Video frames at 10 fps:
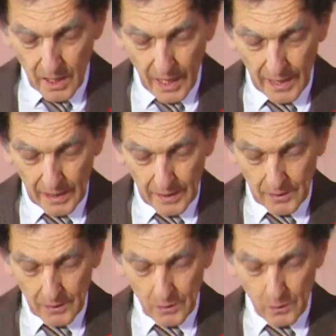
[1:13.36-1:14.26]
And
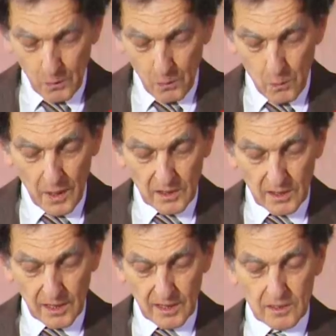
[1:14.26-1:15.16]
one
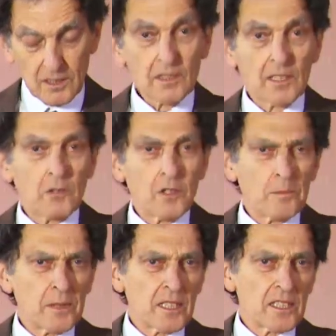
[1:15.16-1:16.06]
thing that the Royal
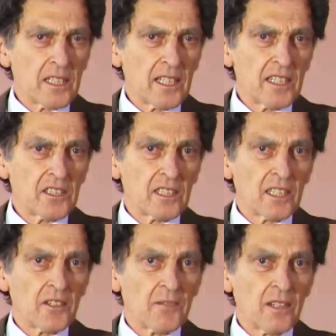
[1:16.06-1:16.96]
British Legion
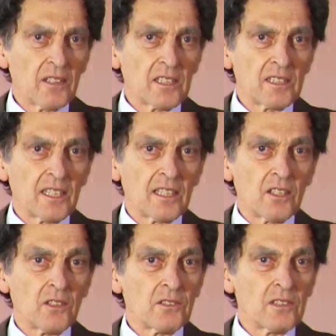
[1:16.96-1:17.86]
is focusing
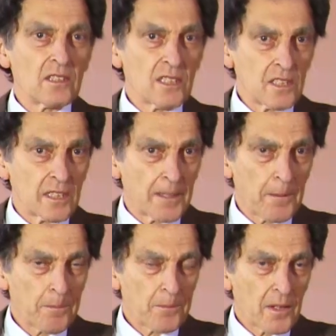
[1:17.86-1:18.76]
on this year
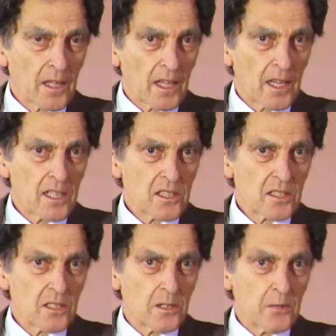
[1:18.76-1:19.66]

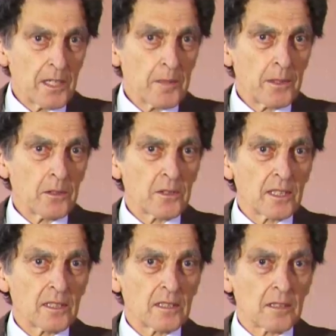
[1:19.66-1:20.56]
is the
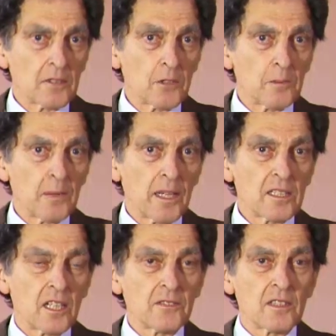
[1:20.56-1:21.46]
rebuilding that took
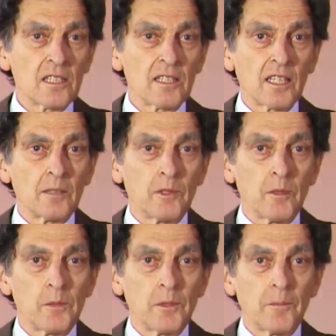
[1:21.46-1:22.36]
place after the Second
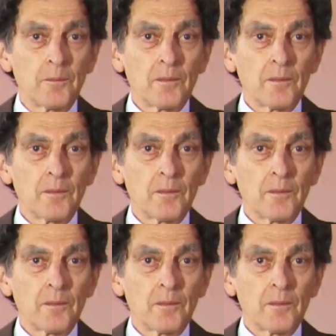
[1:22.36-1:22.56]
World War.